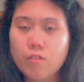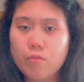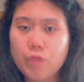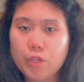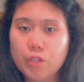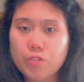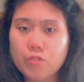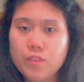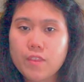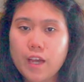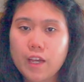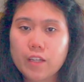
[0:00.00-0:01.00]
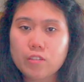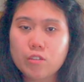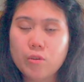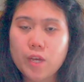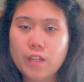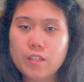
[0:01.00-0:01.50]
While you're doing that,
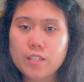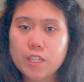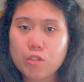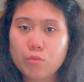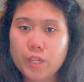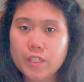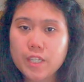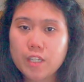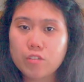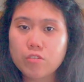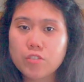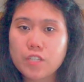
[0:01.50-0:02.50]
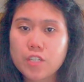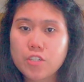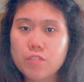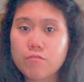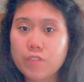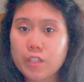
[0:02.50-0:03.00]
go ahead and take your rectangular dish
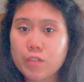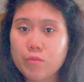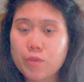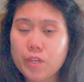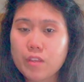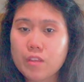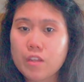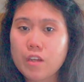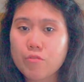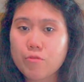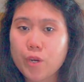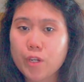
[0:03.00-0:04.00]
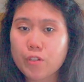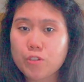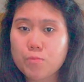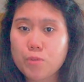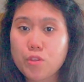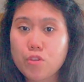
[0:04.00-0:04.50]
and fill it with enough water to
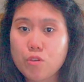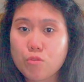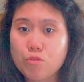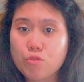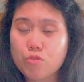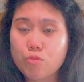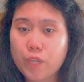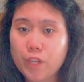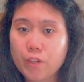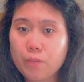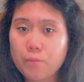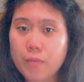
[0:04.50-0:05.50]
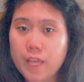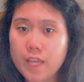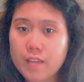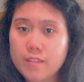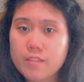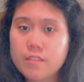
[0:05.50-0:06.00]
put those square
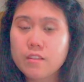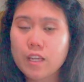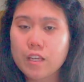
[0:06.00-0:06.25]
pans